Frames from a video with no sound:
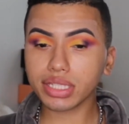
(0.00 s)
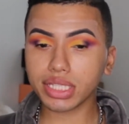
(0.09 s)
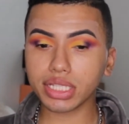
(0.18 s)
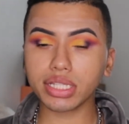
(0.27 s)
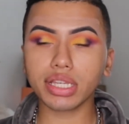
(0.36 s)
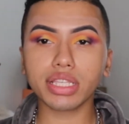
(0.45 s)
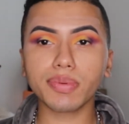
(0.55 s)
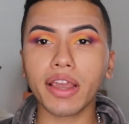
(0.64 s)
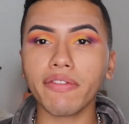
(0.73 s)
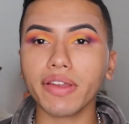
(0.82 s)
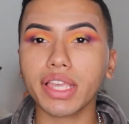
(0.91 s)
See, it's
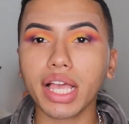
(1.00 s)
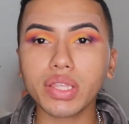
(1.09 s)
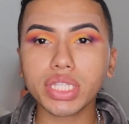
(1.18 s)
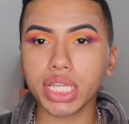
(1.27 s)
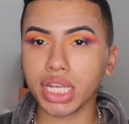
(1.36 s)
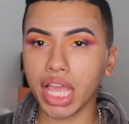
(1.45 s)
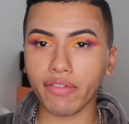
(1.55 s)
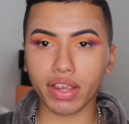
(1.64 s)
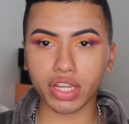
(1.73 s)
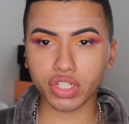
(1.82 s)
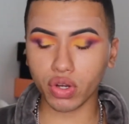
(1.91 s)
perfect. Yellows can
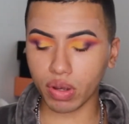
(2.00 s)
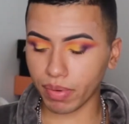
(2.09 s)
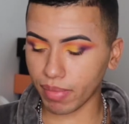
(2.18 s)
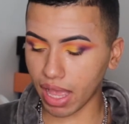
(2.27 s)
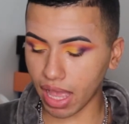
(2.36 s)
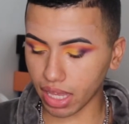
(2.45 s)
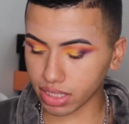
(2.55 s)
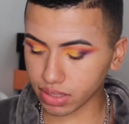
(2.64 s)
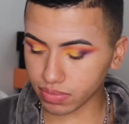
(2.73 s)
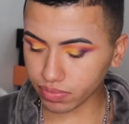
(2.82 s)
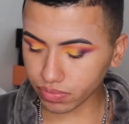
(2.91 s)
never show up on my eyes.